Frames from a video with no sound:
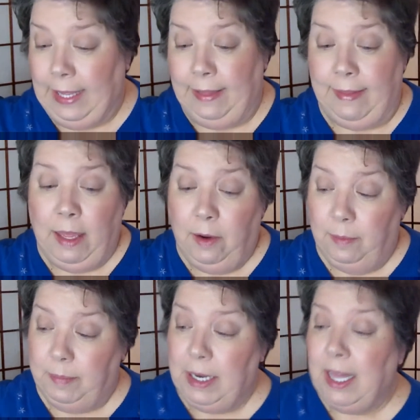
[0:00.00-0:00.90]
And that
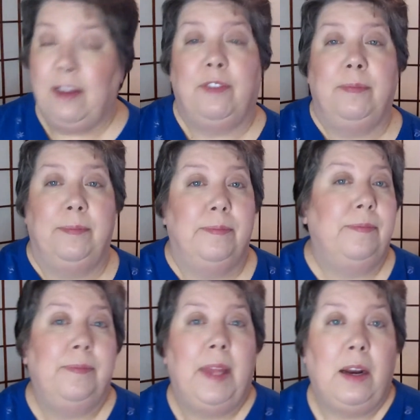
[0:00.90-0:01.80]
would be like
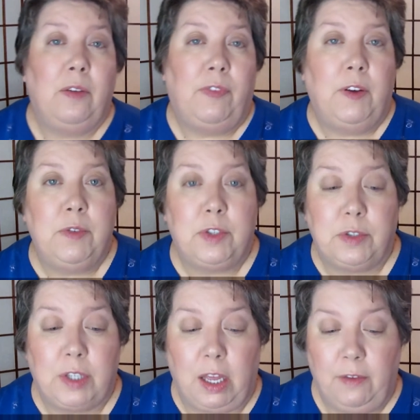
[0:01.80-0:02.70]
that old
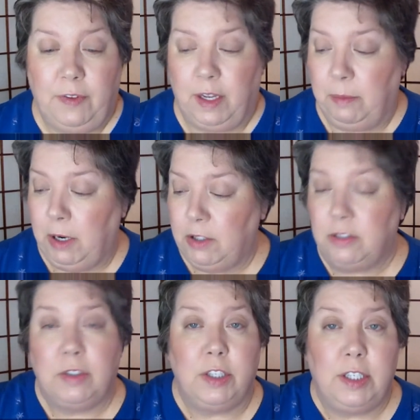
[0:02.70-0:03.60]
Folgers coffee
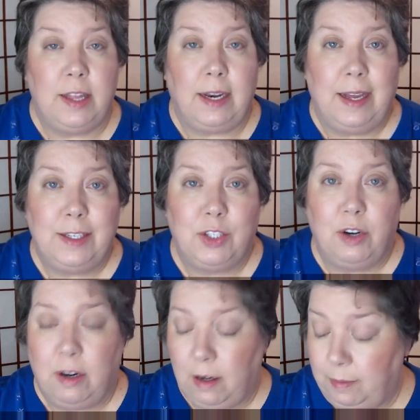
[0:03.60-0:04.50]
commercial, good to the last
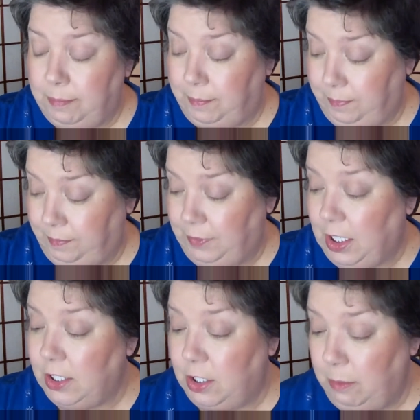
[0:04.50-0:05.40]
drop. You
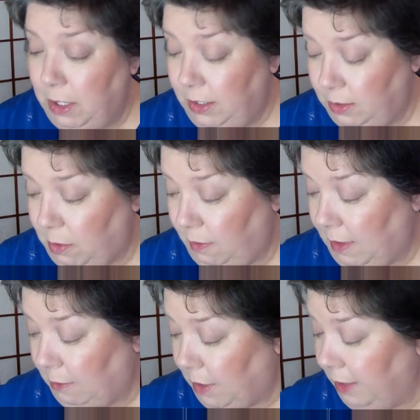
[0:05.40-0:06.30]
get your money's worth
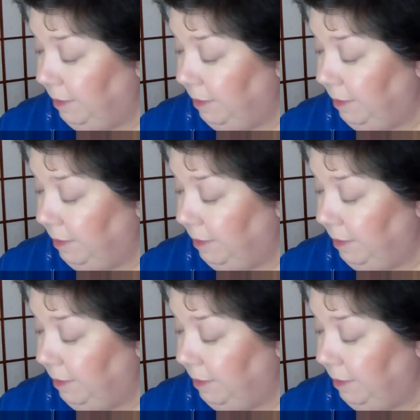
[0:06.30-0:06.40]
that way.